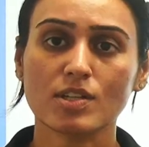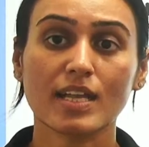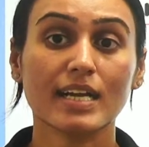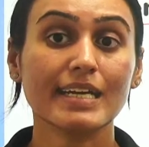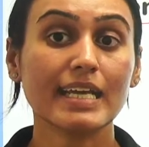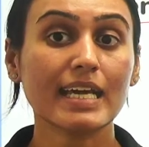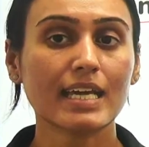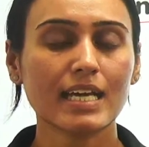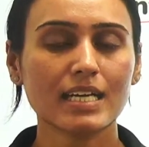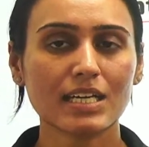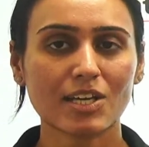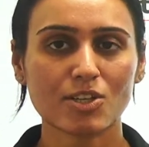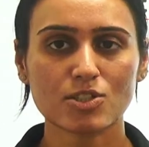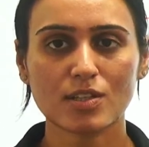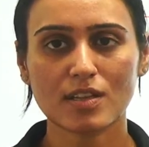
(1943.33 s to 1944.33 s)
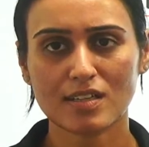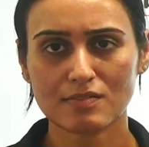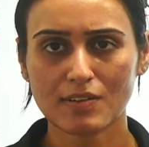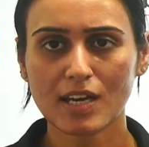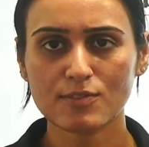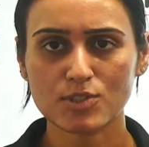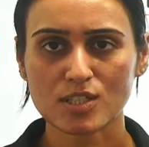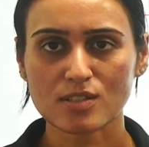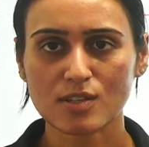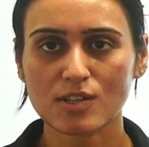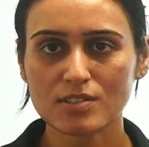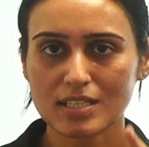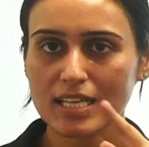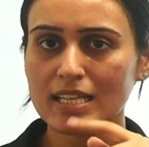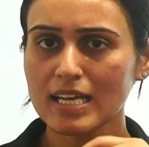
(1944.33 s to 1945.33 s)
and decantation that we have just now
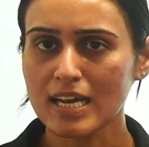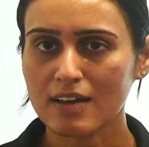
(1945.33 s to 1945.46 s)
seen?